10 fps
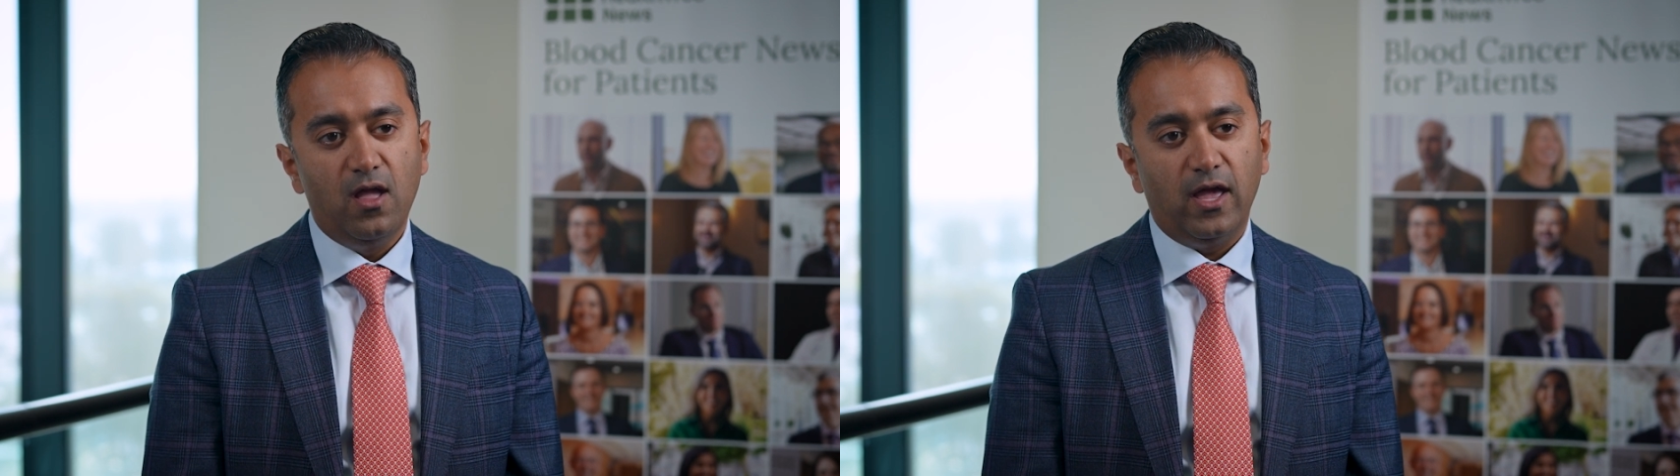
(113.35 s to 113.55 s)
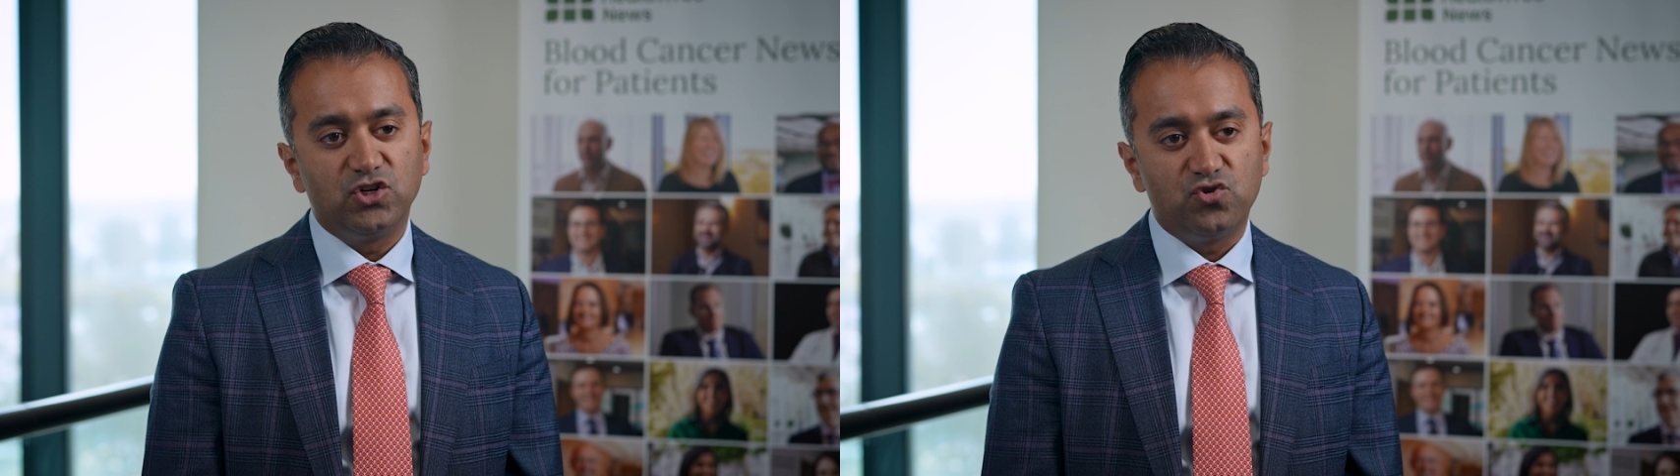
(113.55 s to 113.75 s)

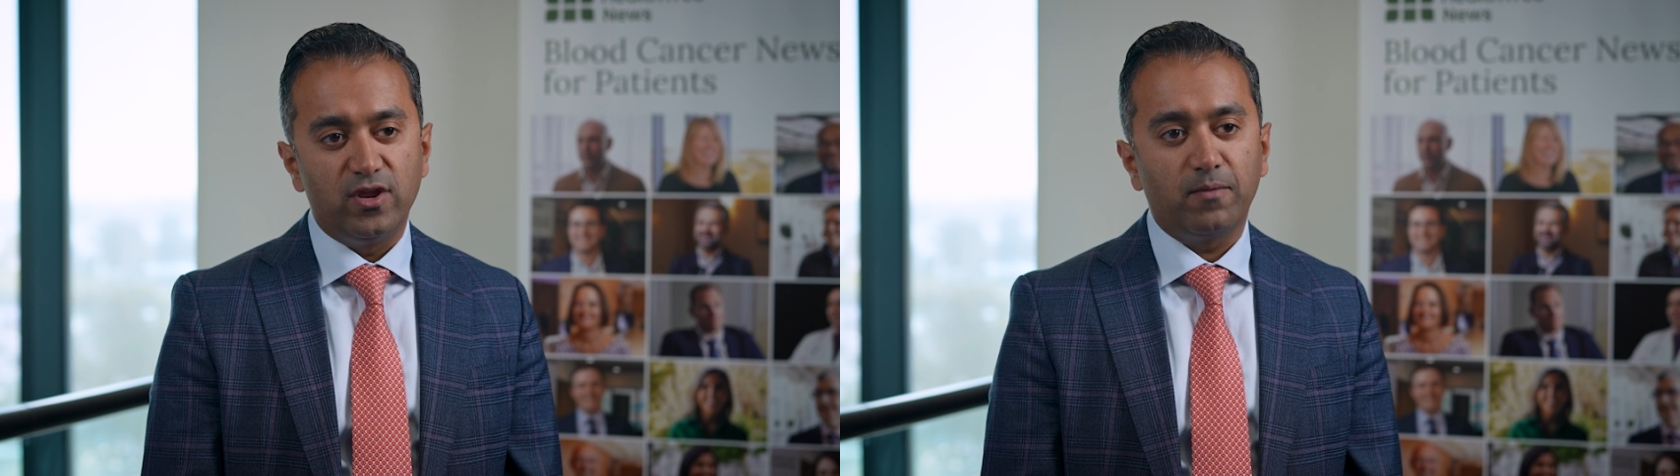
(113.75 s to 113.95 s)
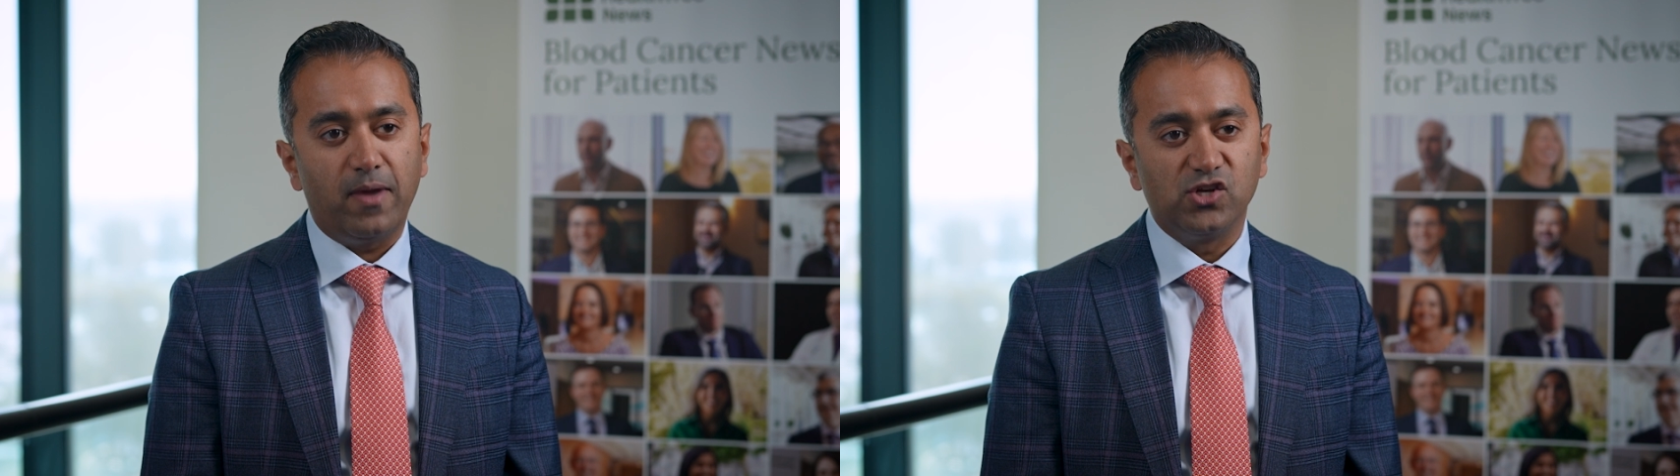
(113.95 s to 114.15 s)
and
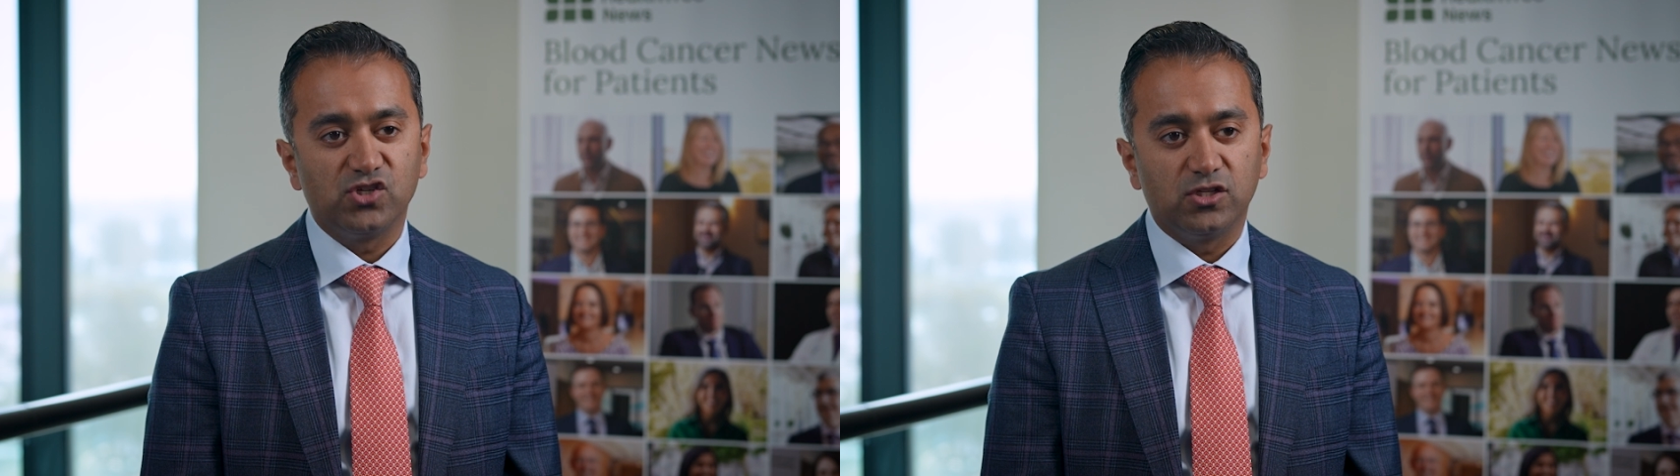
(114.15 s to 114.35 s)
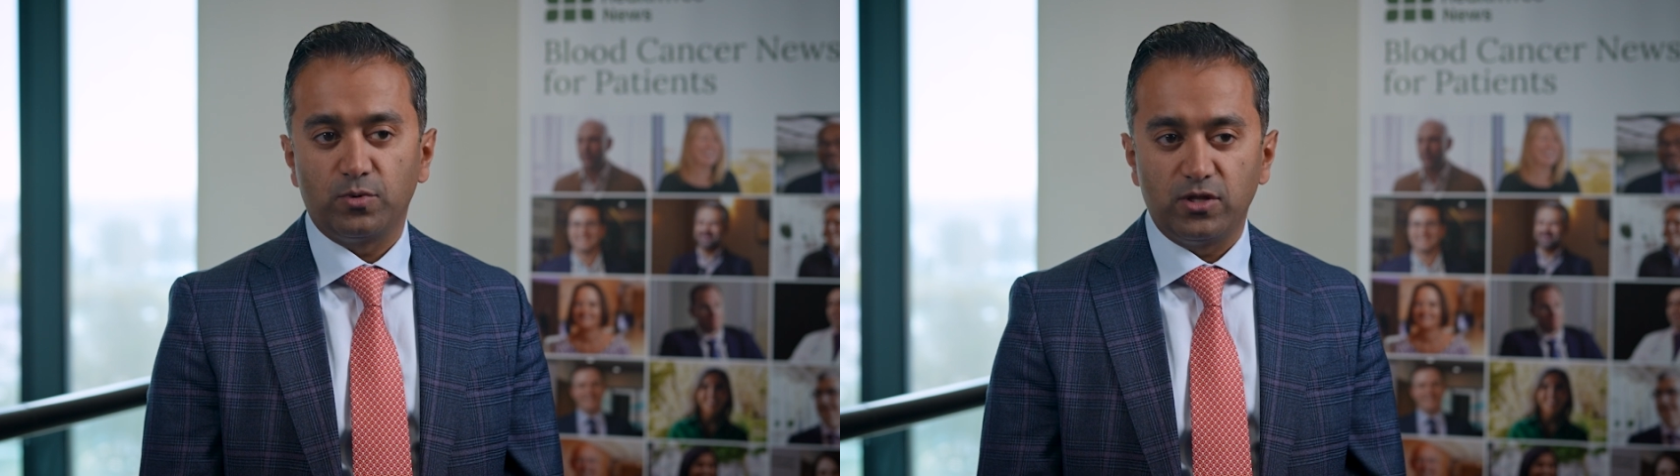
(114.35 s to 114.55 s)
treating
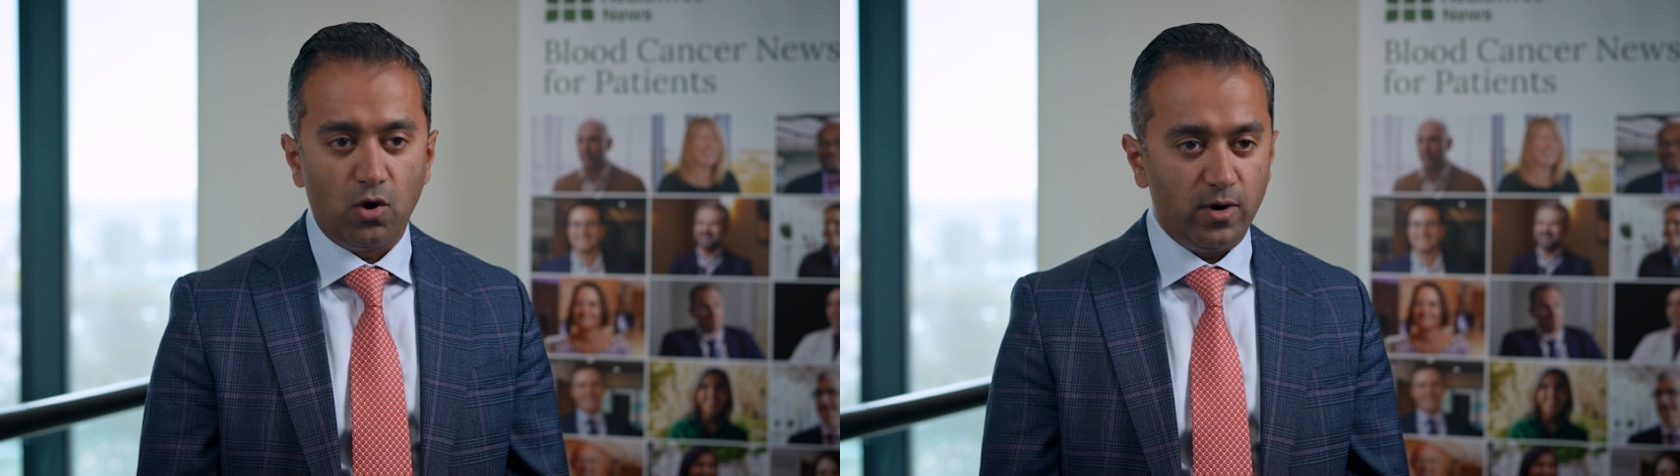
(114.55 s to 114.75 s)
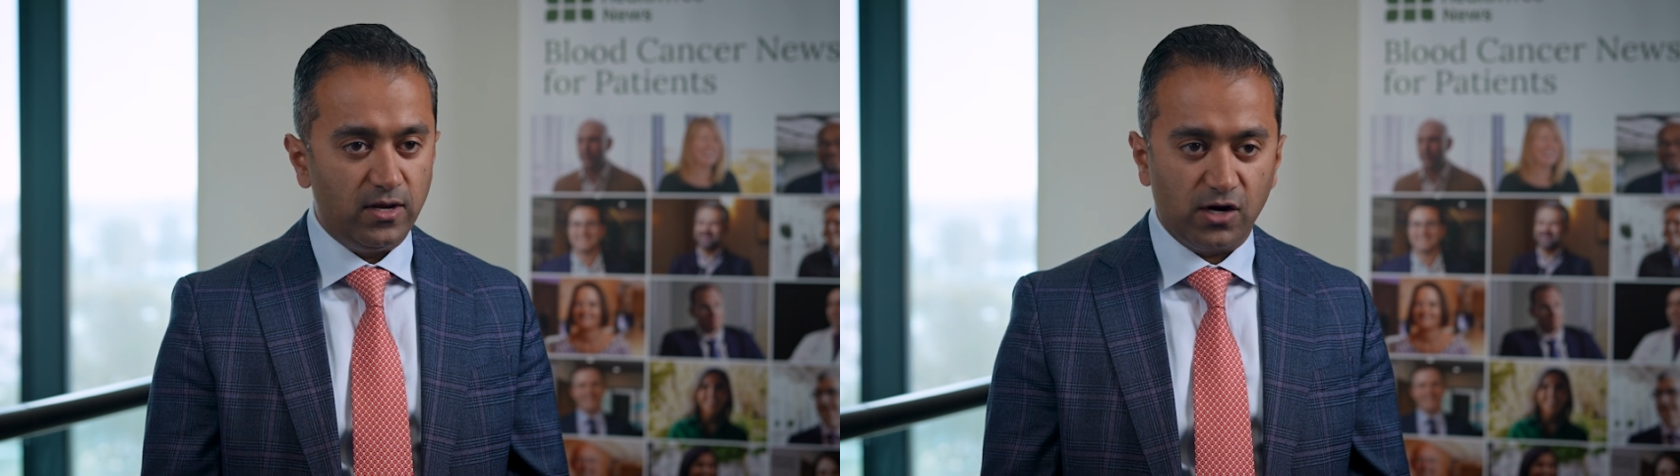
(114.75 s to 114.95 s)
patients with
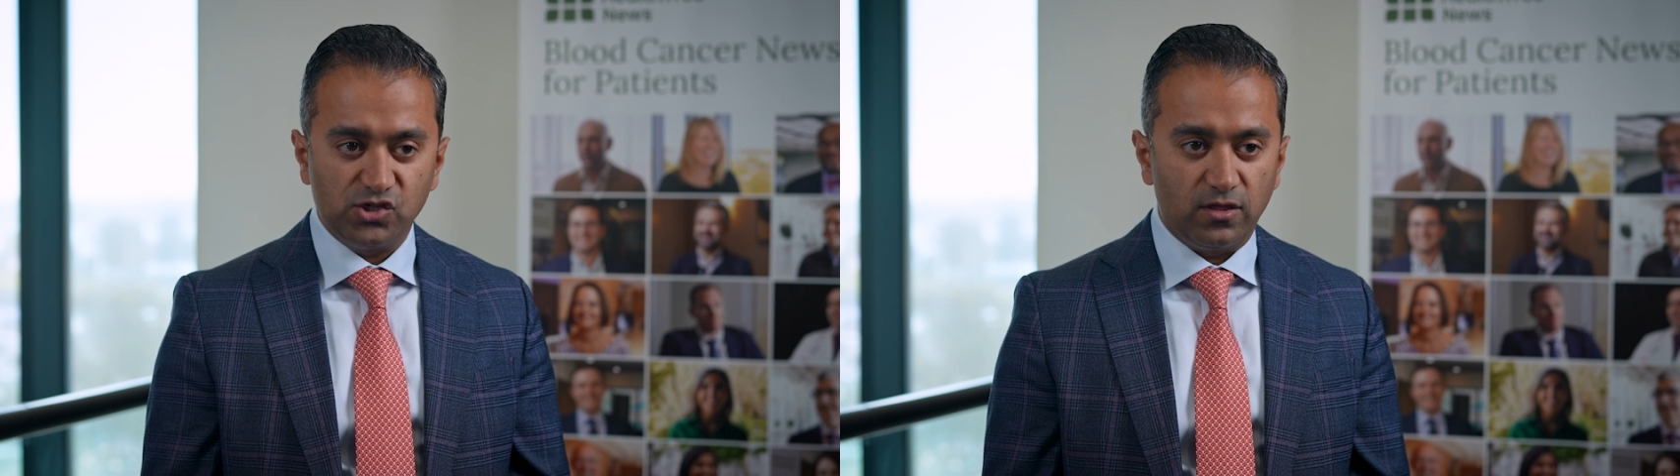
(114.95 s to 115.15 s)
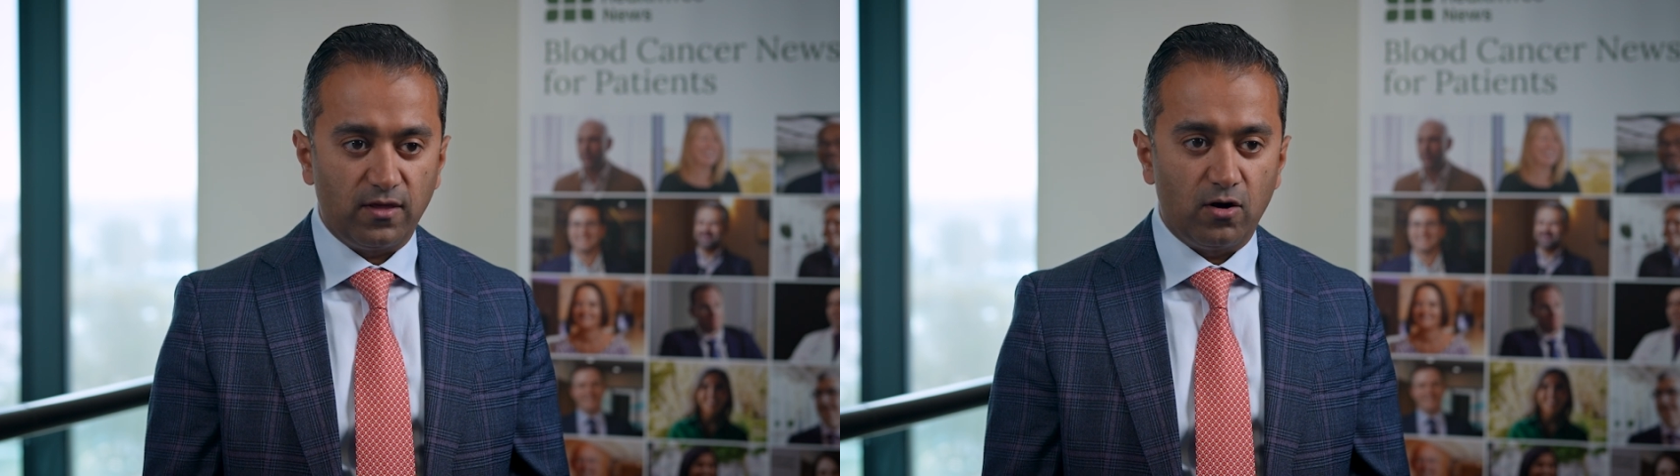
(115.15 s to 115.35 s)
no
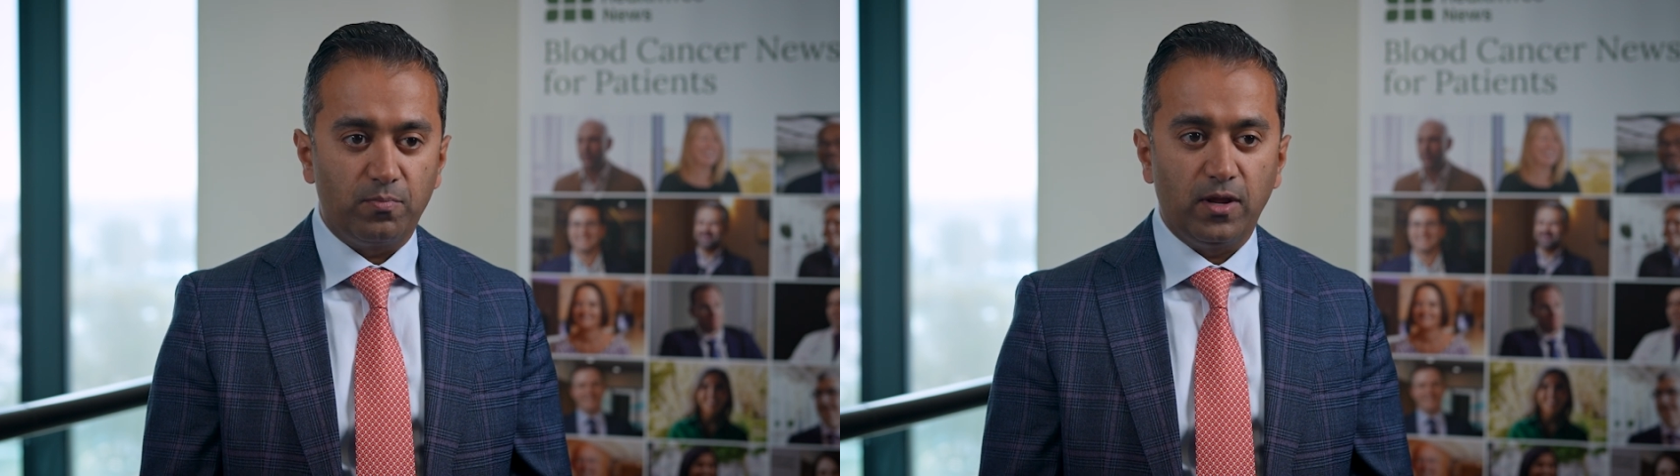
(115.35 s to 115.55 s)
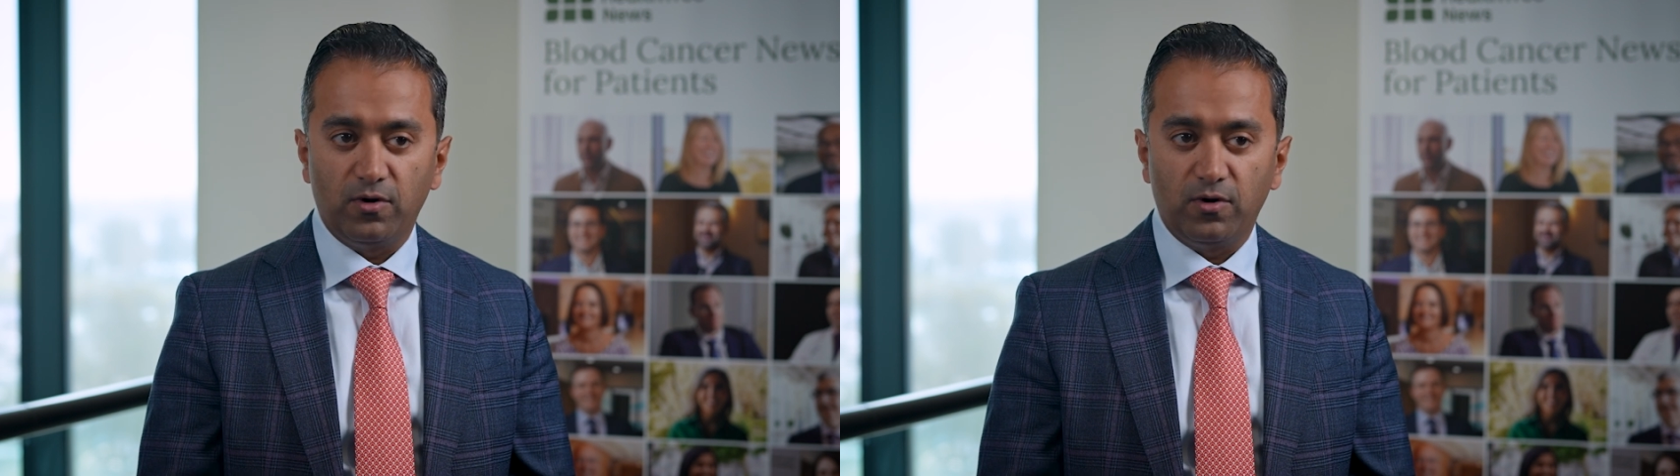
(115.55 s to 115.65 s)
induction therapy